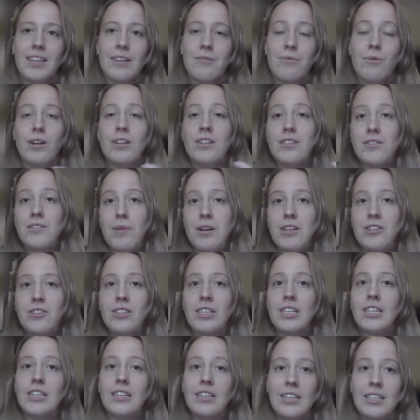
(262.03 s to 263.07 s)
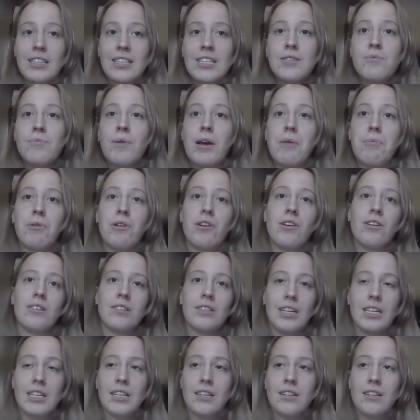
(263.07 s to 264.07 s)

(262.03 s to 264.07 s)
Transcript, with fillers: worked, especially in this paper and,